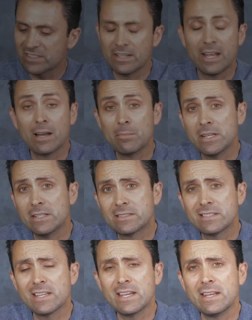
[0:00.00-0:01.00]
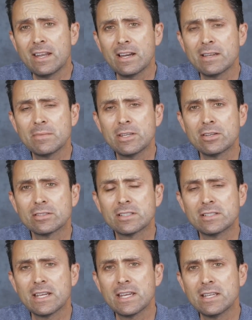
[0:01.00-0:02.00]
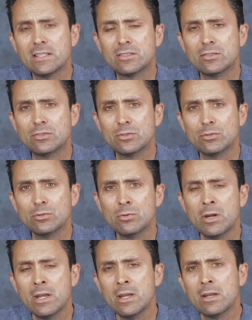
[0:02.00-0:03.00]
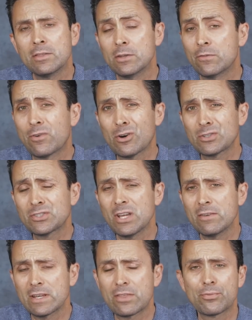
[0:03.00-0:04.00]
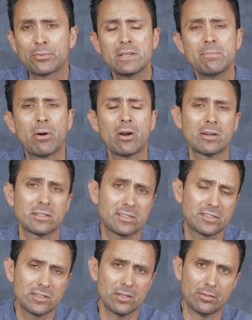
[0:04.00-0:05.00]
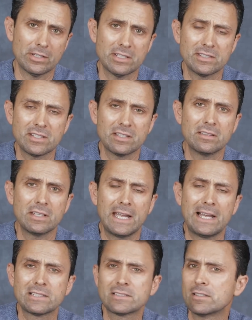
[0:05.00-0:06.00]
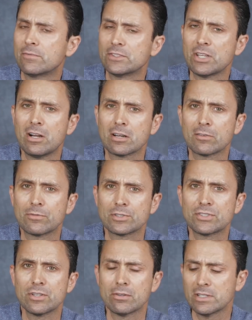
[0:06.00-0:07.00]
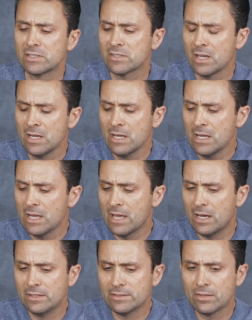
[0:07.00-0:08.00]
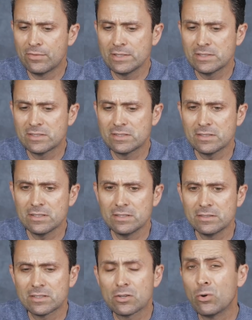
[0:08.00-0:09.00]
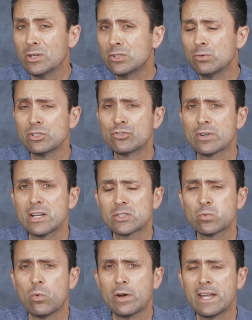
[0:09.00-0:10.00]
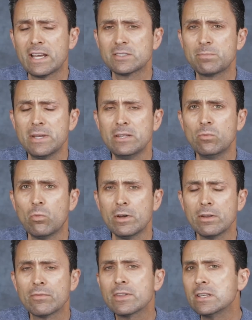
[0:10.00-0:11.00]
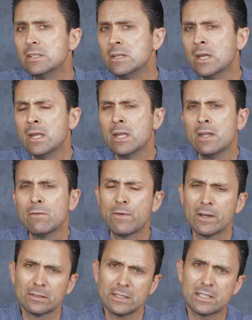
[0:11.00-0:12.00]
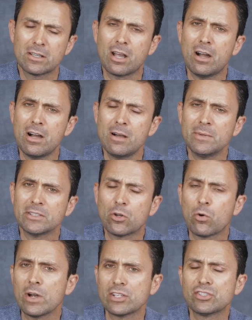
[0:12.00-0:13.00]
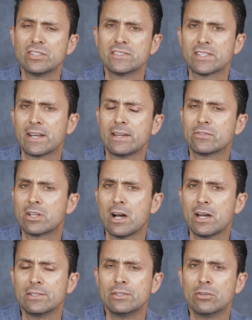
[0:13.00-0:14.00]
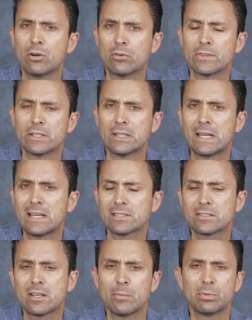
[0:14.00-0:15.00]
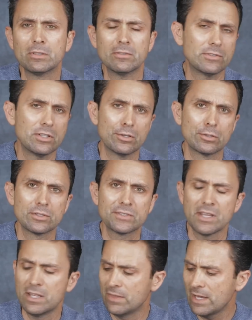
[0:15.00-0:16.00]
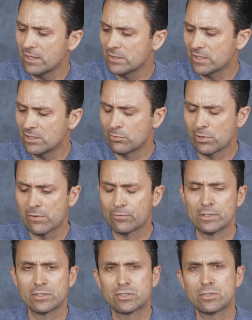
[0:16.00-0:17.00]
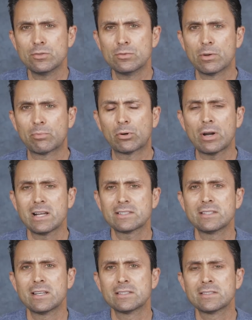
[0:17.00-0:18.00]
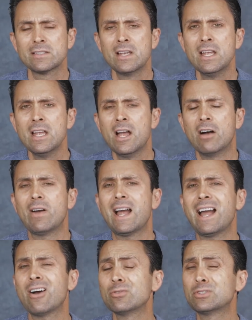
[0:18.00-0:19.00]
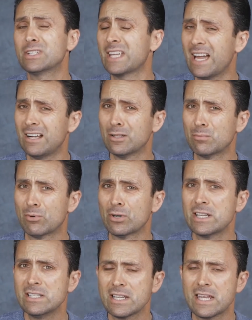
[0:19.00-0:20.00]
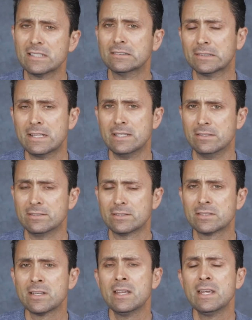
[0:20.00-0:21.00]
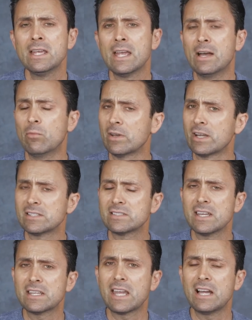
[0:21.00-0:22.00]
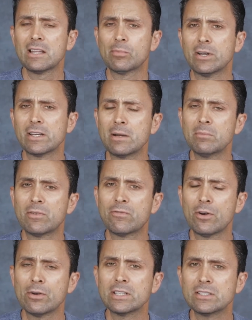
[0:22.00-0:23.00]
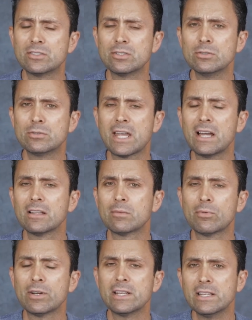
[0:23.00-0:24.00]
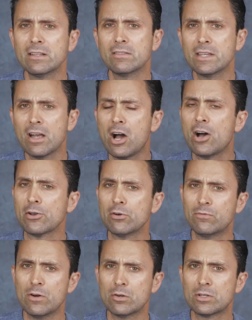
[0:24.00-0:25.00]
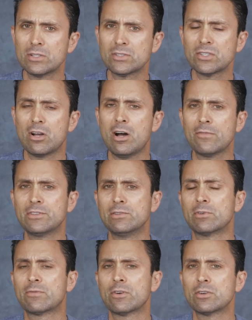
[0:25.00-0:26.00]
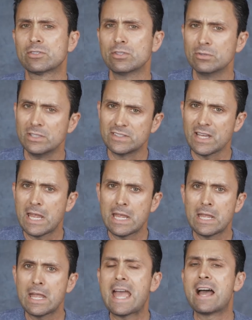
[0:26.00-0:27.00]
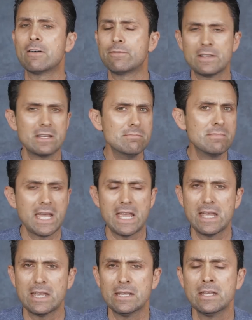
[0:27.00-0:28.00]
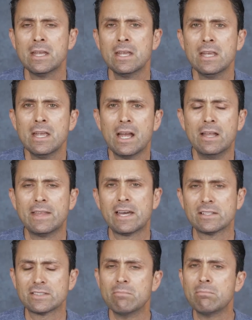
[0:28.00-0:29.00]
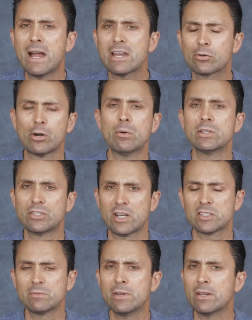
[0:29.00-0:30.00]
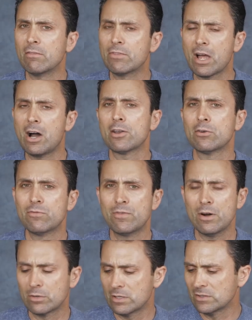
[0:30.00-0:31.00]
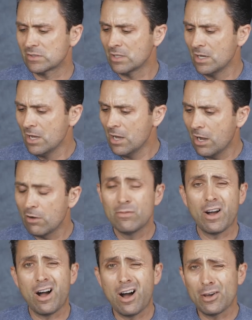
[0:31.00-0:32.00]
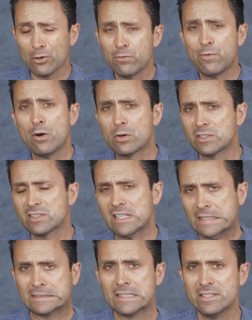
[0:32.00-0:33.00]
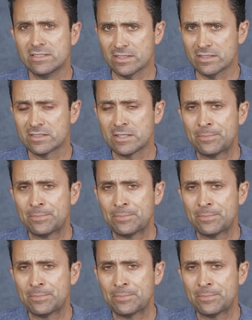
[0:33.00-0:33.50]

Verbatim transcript: Abbott, and I'm here today to do the first of a three-part series in the Ask the Photographer series. And this is going to address what has been one of the fairly common questions that I've gotten over the last couple of years, and that is in reference to the process of how to calibrate a lens. And when I say calibrate, I'm referring to calibrating the autofocus, often referred to as AFMA, and that is a micro adjustment of the autofocus of autofocusing lenses.